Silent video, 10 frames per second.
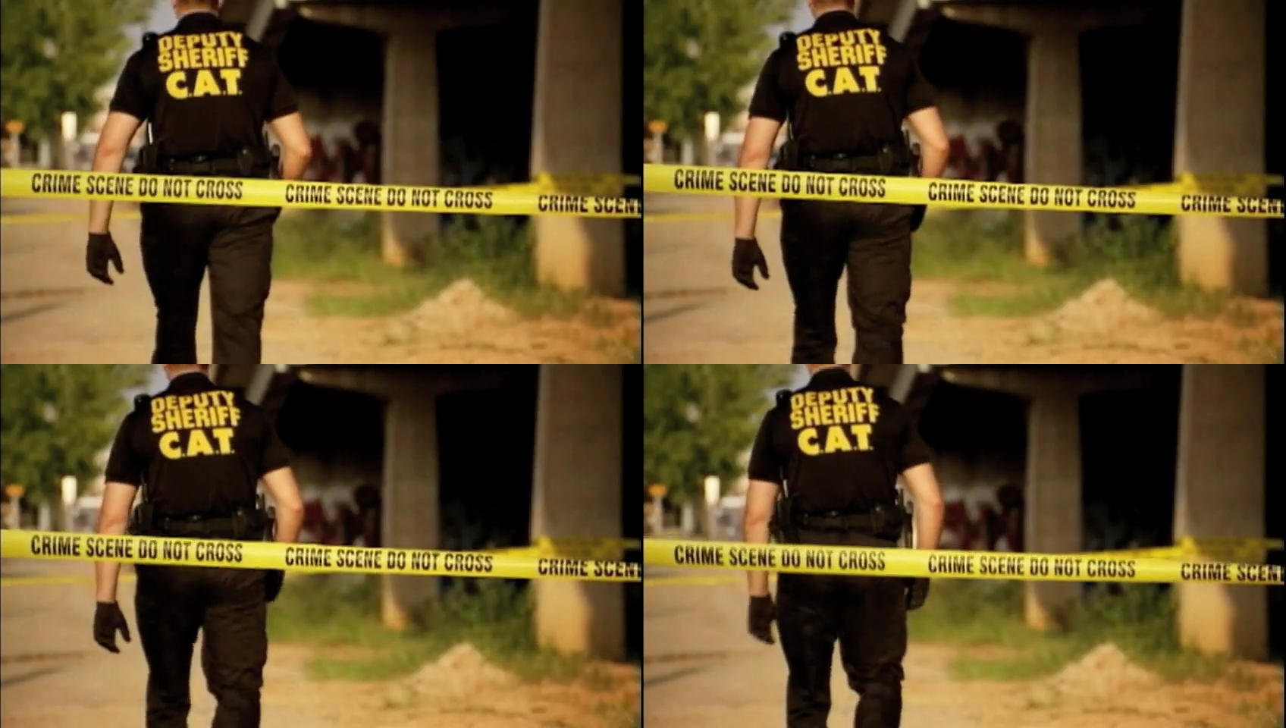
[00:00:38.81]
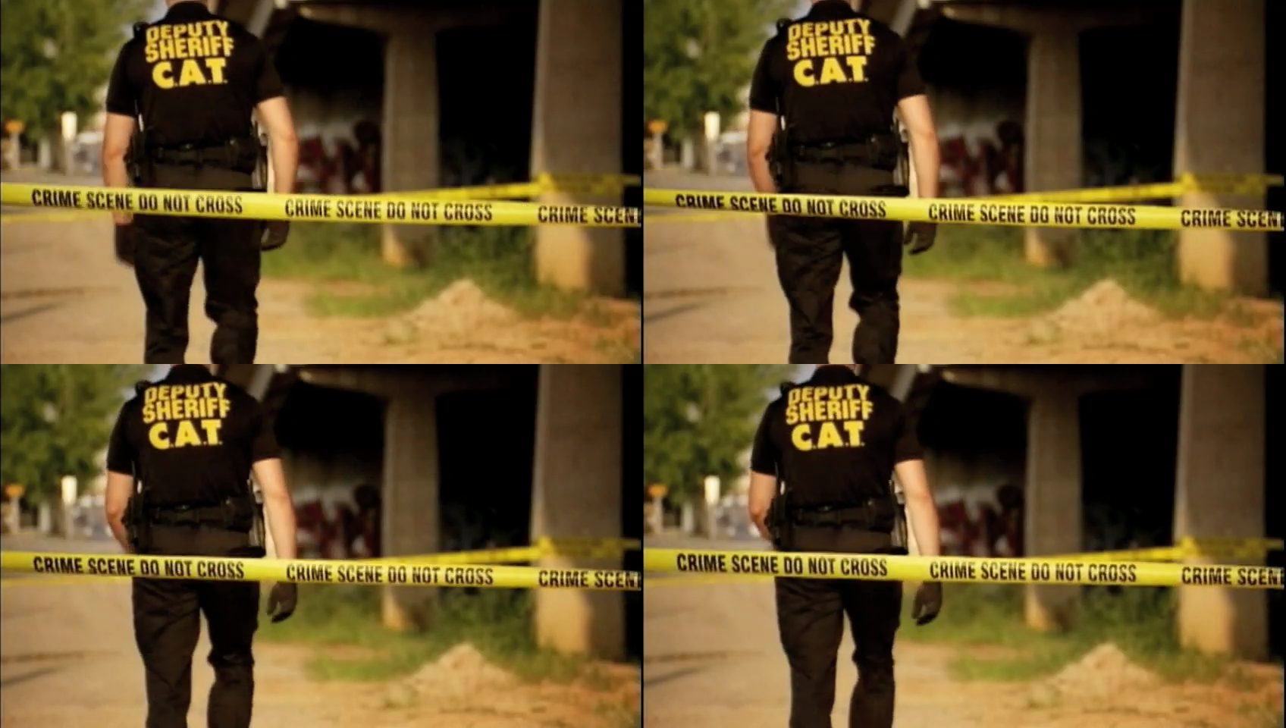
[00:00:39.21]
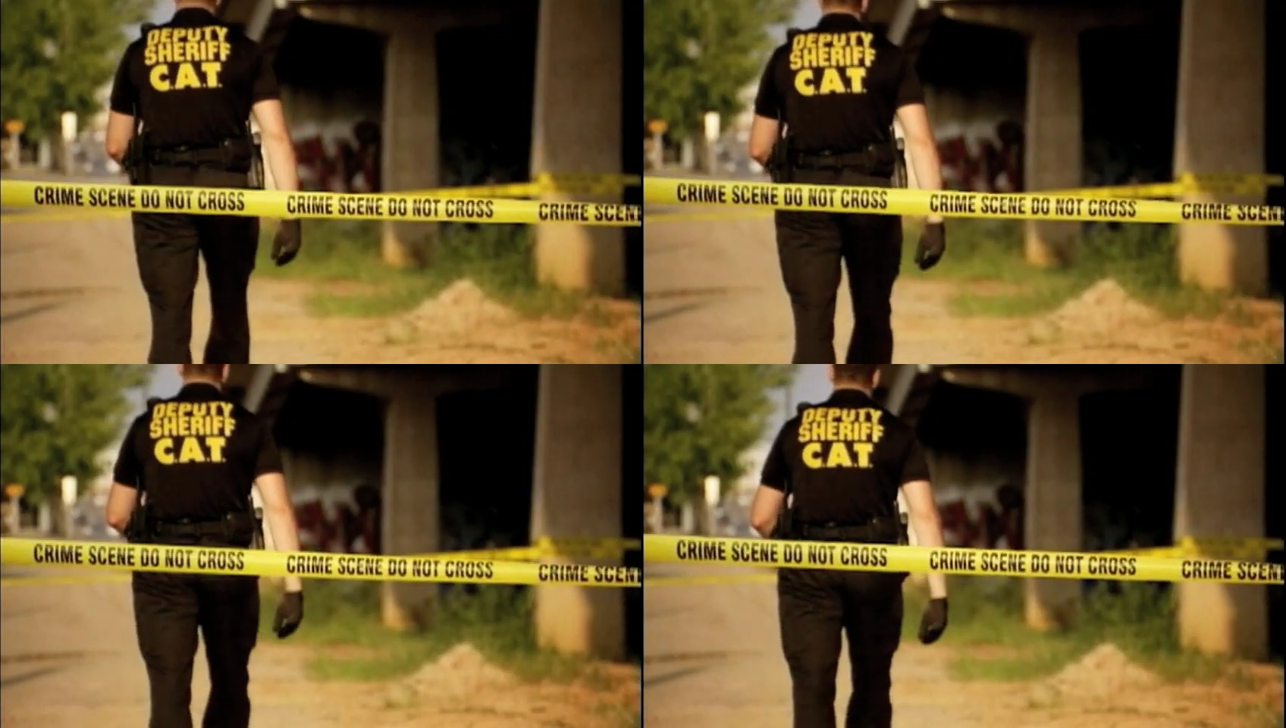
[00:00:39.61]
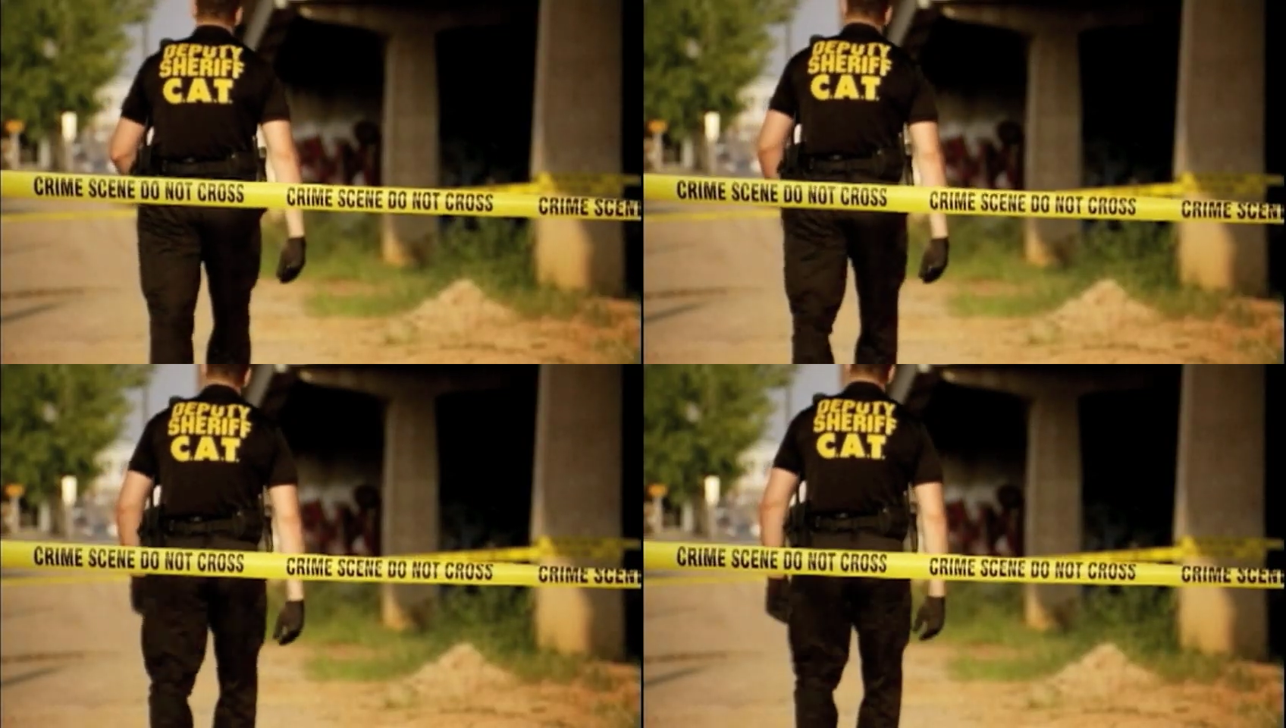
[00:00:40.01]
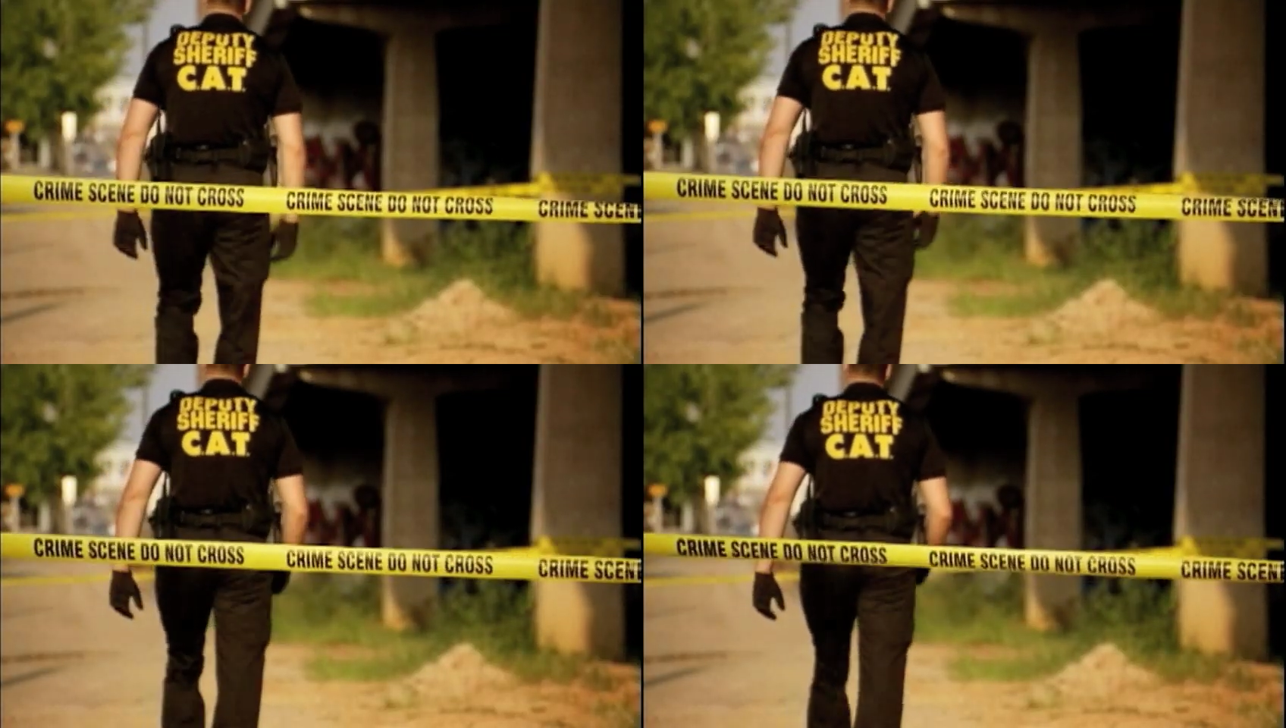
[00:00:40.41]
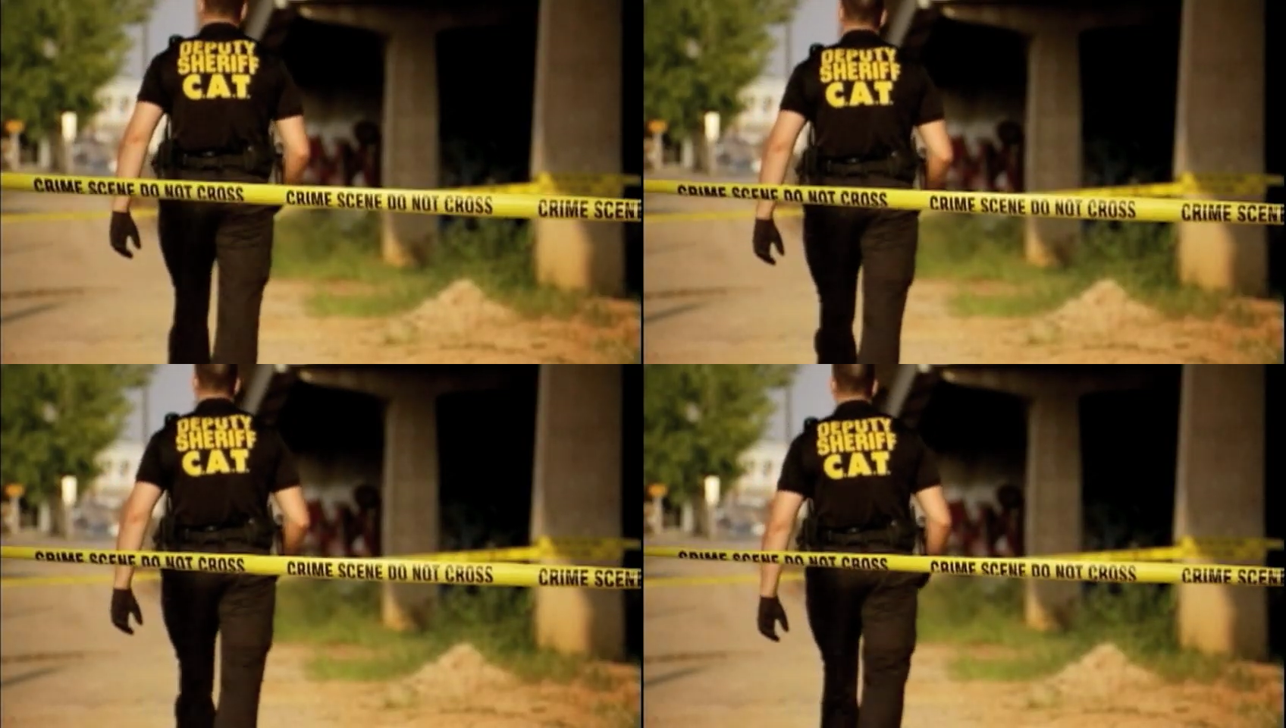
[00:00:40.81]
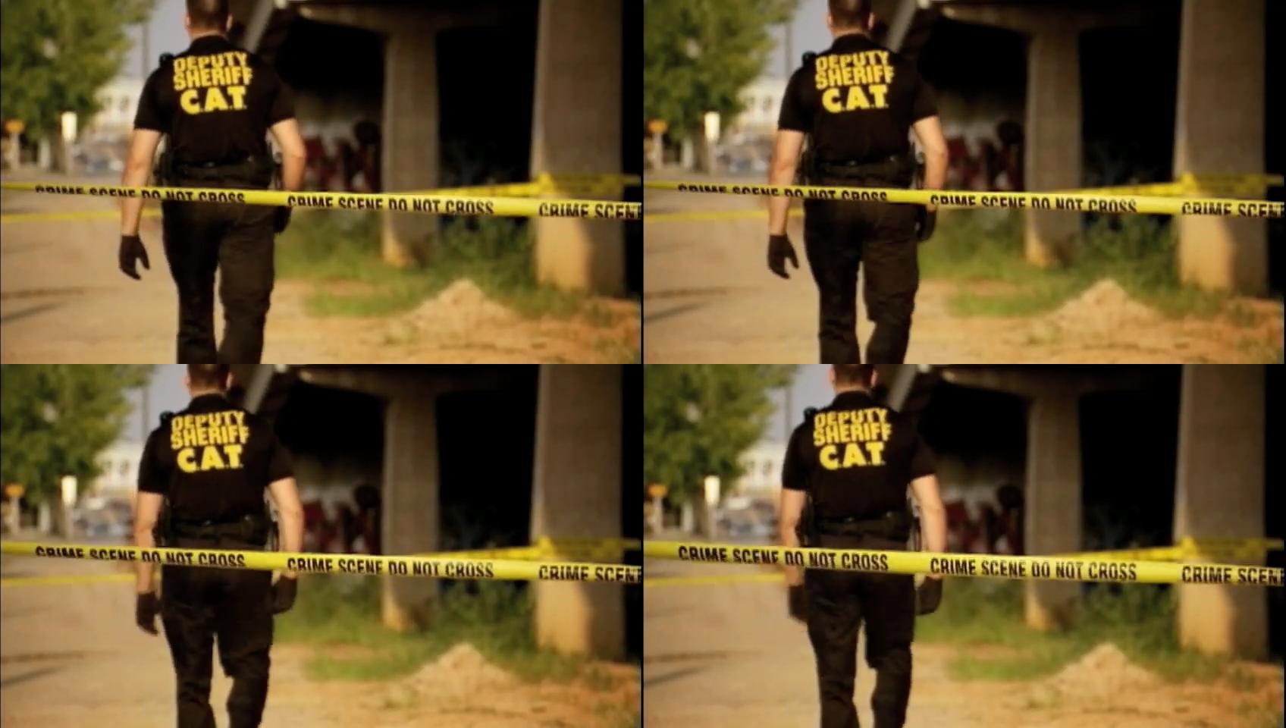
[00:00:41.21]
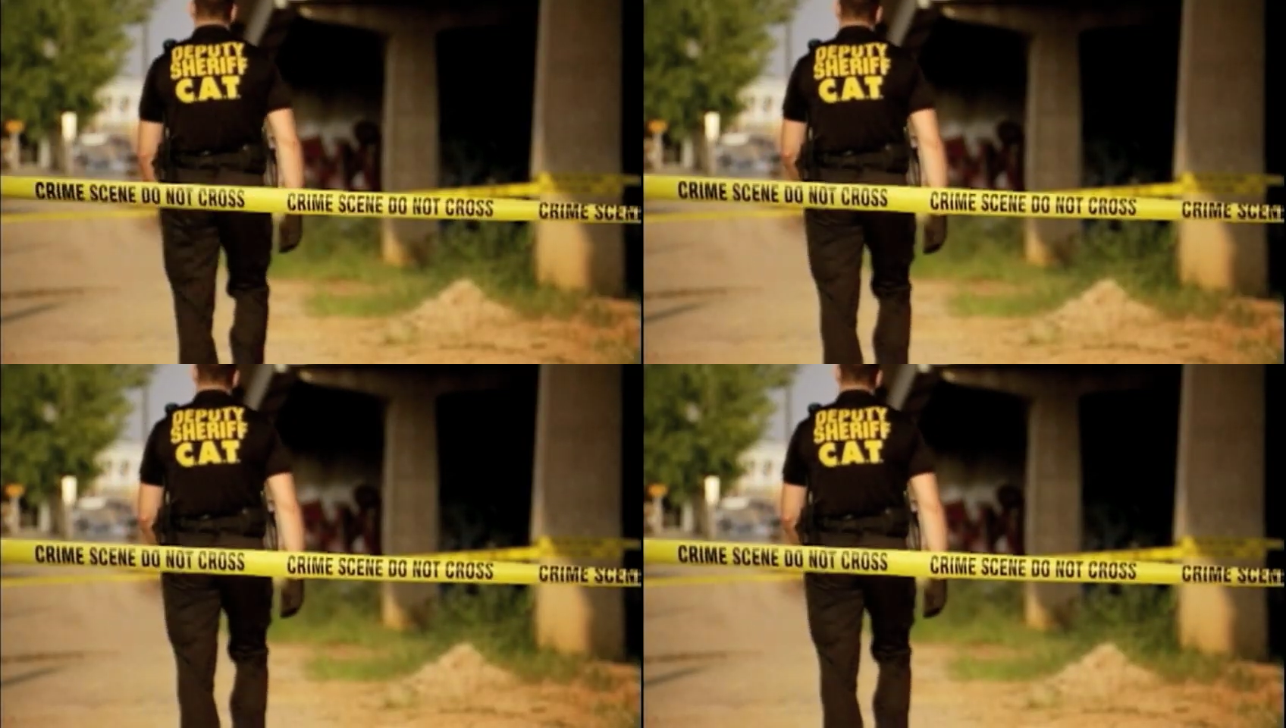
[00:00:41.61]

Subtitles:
Nobody's mouth can be seen.